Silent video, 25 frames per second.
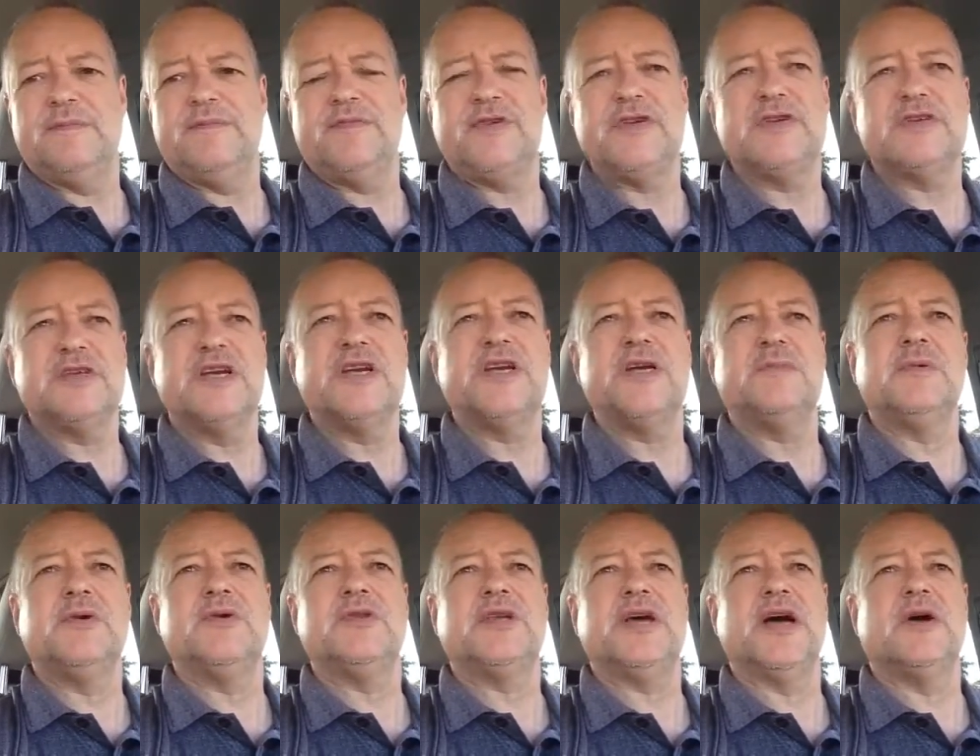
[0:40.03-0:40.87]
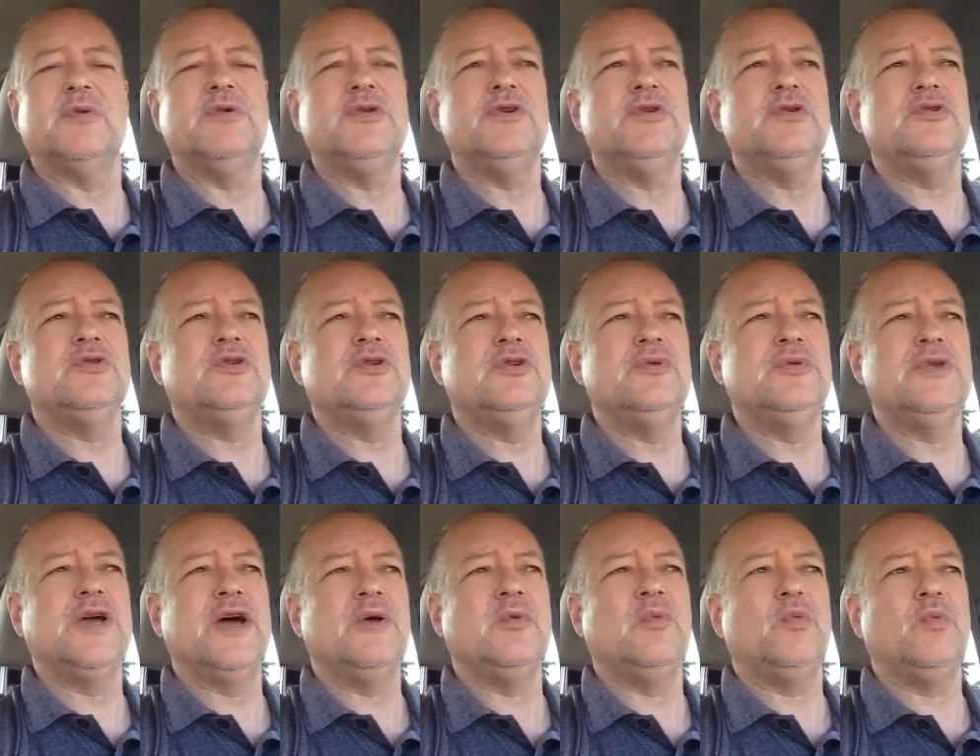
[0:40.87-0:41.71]
Just think about that. When you do
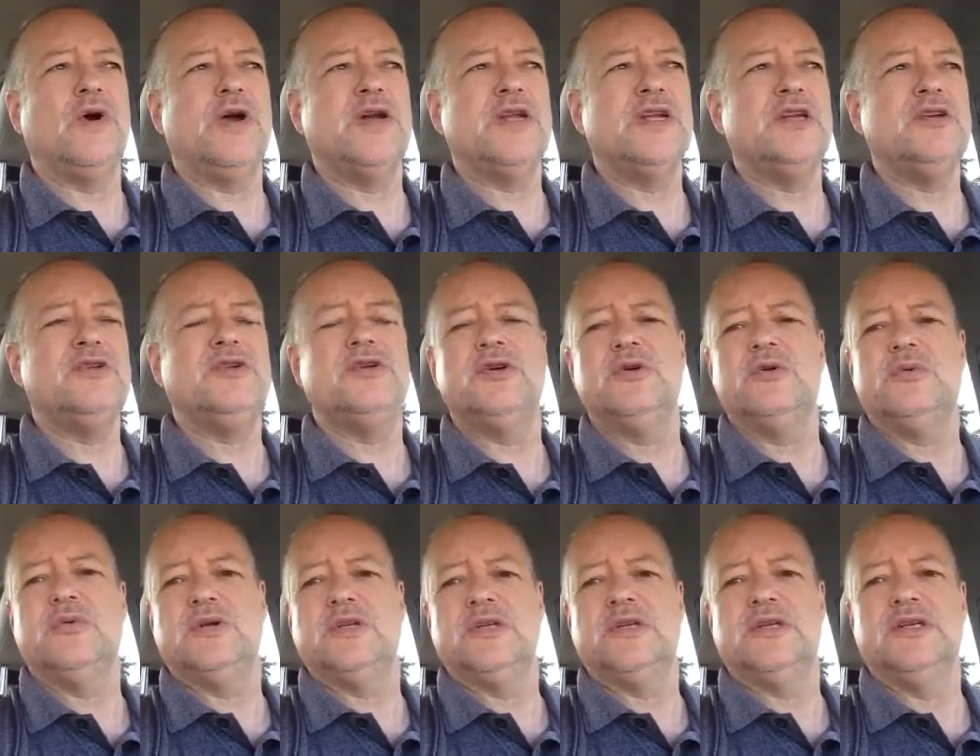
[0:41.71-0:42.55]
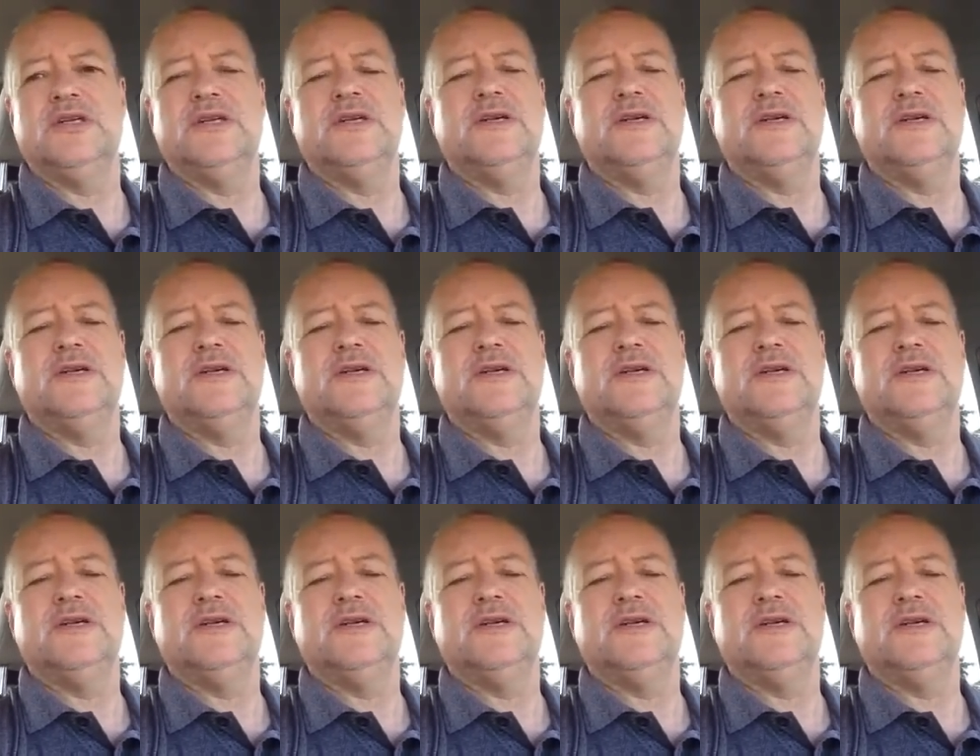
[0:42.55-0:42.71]
that, what are you doing?